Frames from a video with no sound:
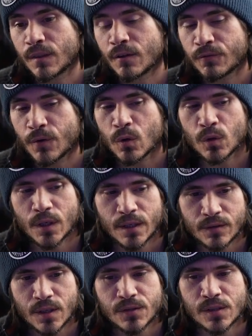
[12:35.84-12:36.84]
focal length
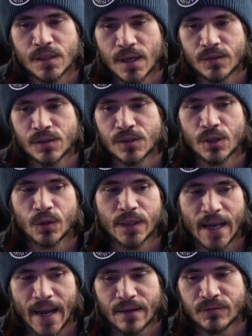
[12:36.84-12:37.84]
doesn't necessarily
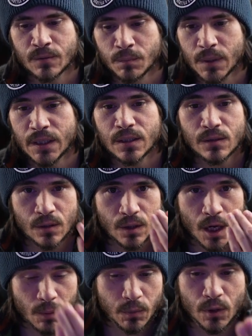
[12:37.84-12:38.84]
have to mean
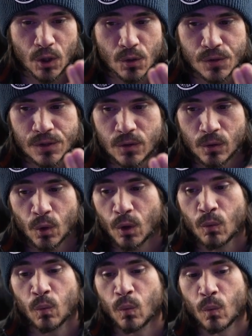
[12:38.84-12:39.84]
up close
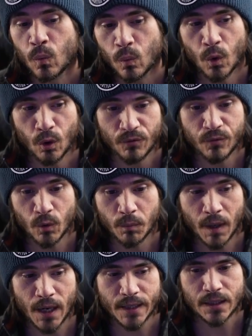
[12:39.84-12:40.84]
or full
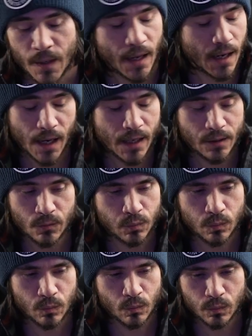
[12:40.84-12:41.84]
body. I
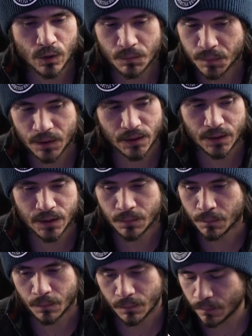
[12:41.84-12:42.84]
completely
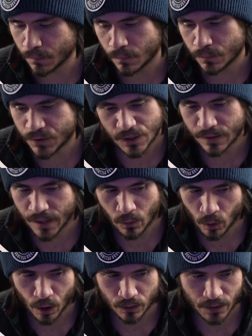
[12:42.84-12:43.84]
said that
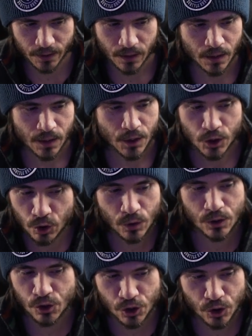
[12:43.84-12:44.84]
wrong. Like, you
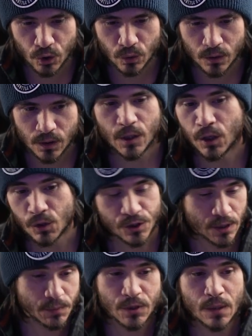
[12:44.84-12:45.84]
can shoot
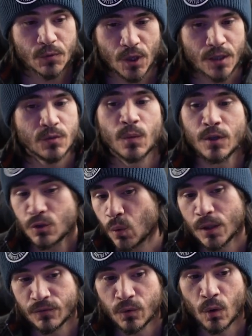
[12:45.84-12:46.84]
close-up subjects with a
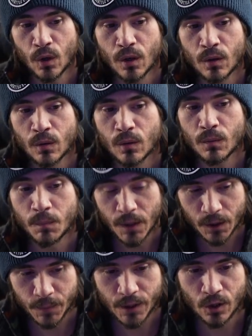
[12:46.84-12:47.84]
24
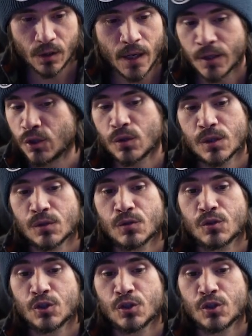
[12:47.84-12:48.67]
millimeter, and you can